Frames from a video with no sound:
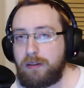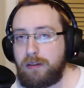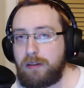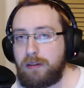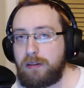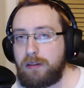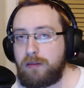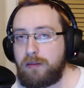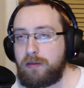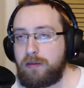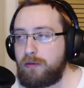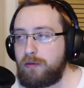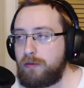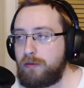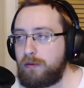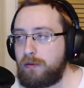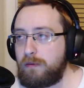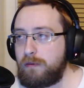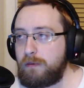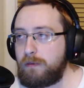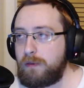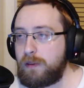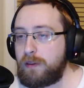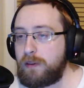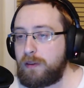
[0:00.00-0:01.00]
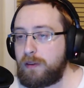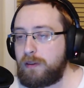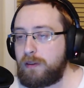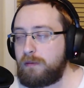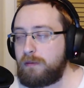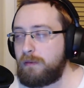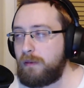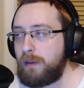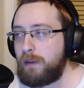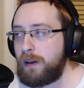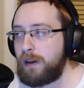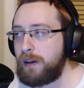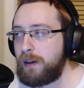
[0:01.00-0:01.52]
It's
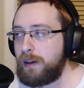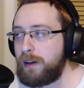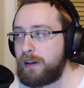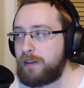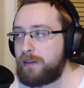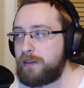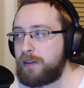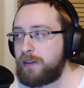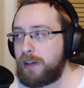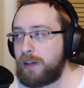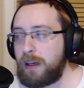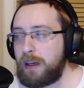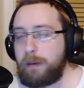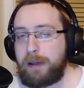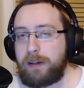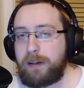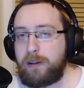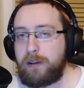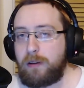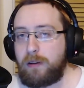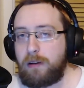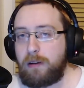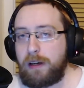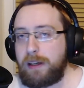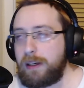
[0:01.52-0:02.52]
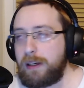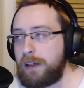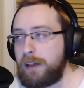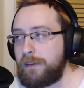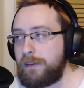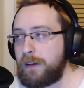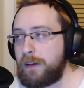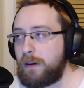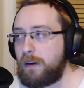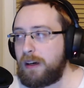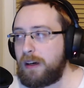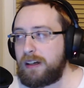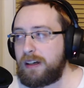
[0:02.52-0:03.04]
going to be annoying. Even
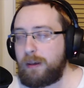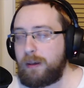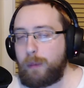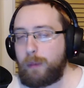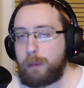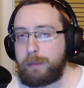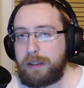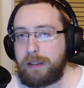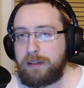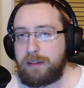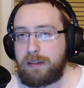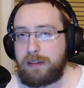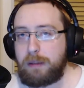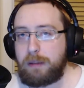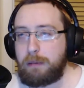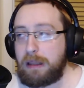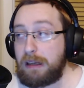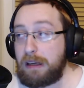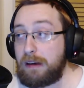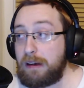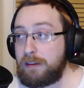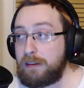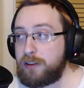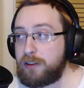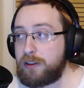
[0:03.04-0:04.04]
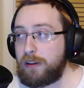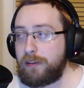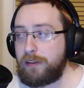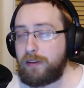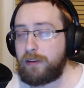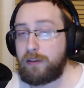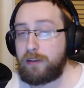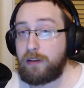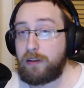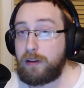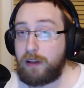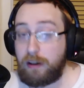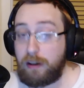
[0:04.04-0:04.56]
though I'm a PC player, and chances
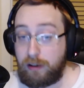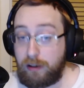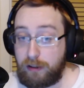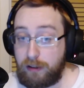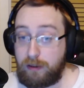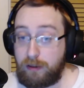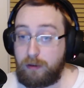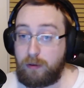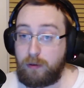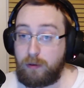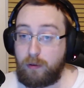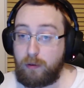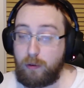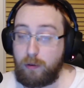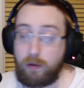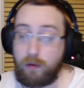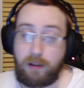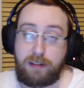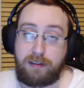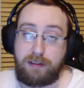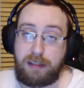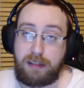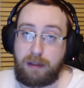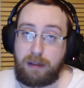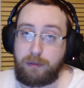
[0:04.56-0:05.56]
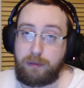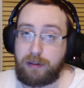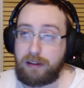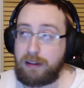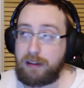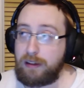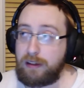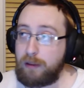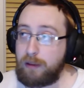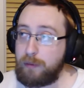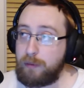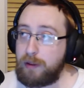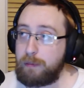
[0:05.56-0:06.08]
are all these games are going to
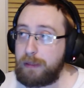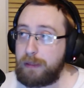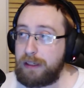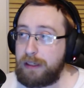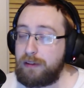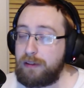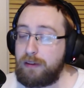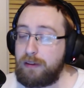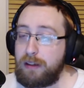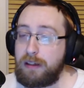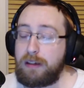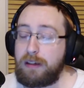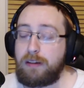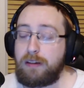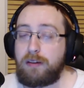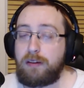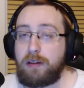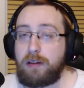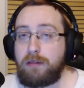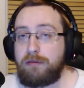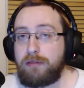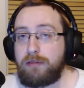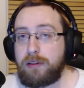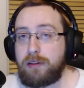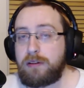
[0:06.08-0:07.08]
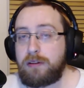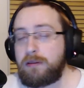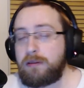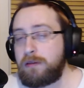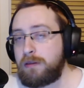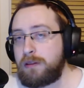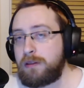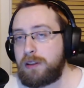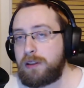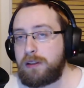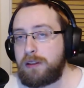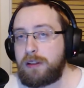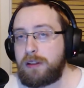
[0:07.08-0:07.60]
come to PC except for
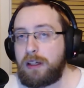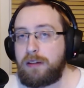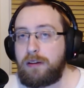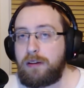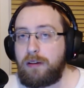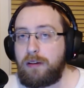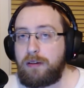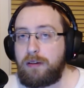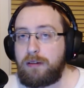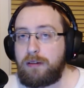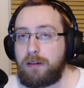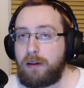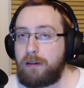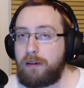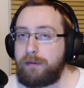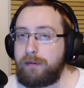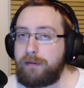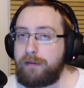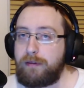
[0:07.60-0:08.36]
Nintendo stuff.